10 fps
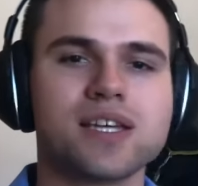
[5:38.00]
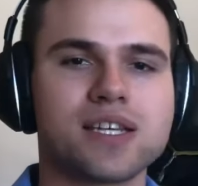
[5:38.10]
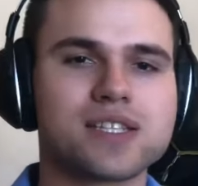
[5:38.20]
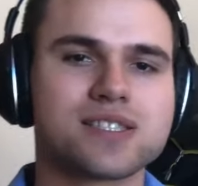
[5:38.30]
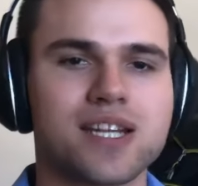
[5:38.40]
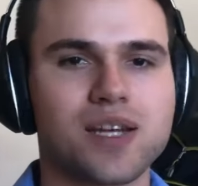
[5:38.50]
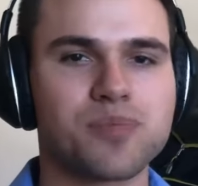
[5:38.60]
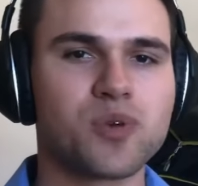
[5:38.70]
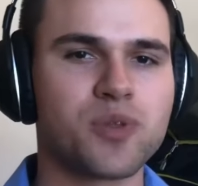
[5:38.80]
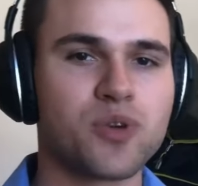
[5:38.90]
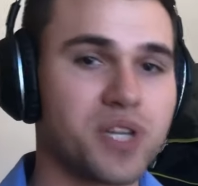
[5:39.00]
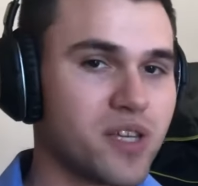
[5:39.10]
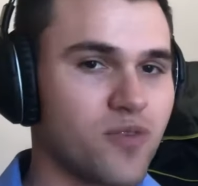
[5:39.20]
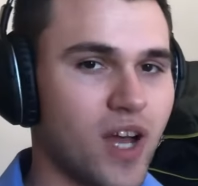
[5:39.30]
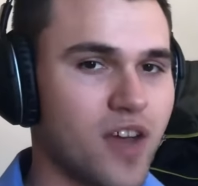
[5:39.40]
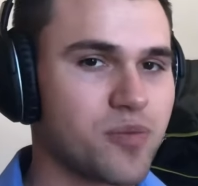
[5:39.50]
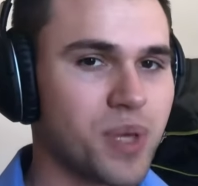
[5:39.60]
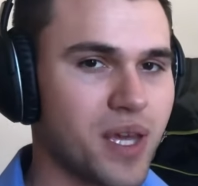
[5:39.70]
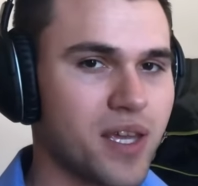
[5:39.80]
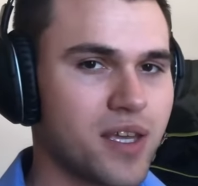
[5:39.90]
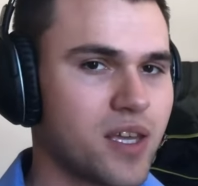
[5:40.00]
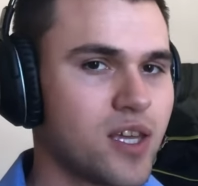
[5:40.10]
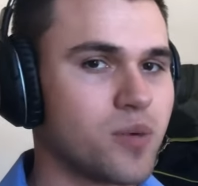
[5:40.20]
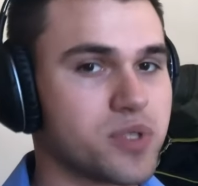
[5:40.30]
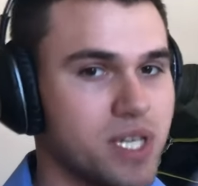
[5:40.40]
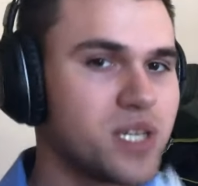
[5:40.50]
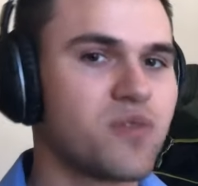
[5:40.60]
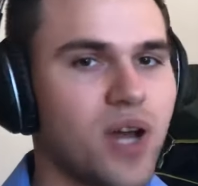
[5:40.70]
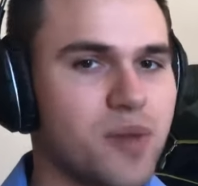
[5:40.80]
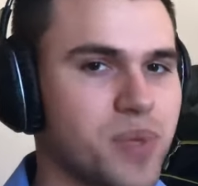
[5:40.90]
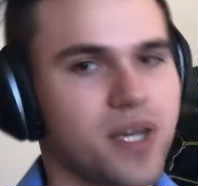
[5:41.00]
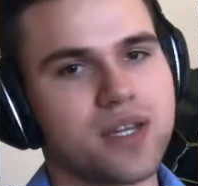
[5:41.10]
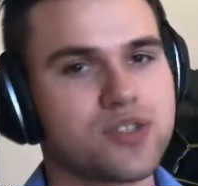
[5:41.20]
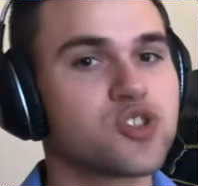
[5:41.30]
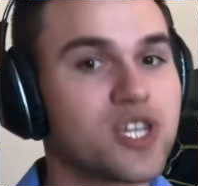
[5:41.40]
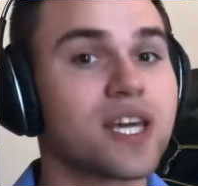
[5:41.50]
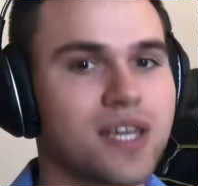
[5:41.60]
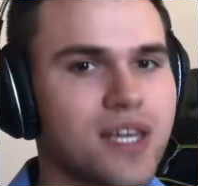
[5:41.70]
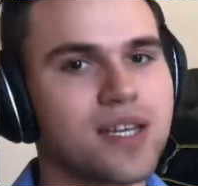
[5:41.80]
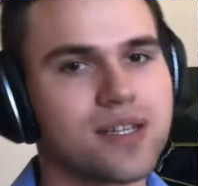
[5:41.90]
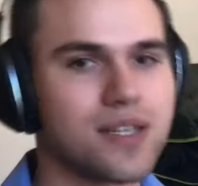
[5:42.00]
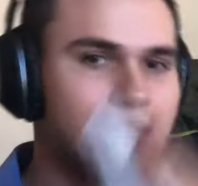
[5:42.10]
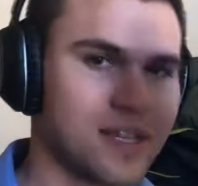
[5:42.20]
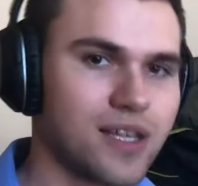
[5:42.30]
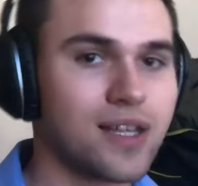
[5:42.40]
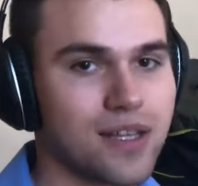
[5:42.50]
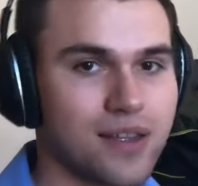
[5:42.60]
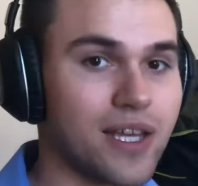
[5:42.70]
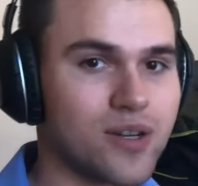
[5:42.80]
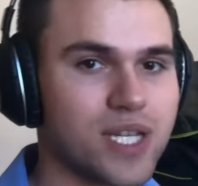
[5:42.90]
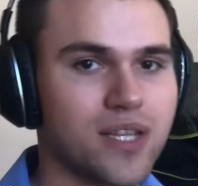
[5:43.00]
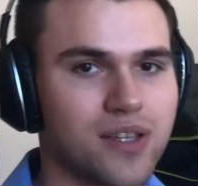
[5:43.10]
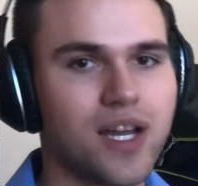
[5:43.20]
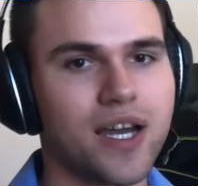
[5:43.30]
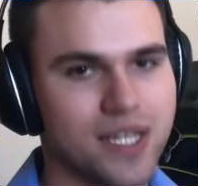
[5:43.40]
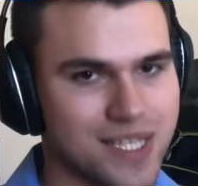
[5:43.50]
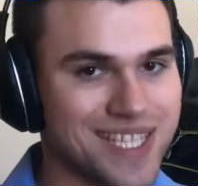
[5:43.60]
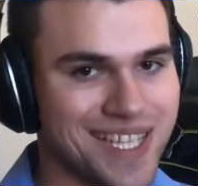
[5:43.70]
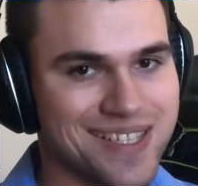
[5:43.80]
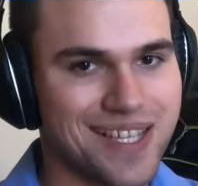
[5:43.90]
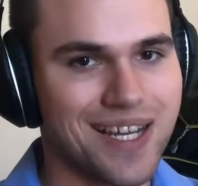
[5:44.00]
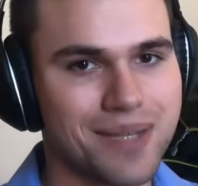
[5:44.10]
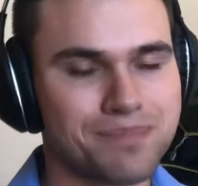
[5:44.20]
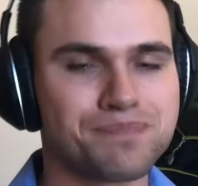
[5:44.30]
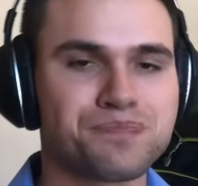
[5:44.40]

getting set up with your E5 pay, which that E5 pay to kick in later down the line because it takes time.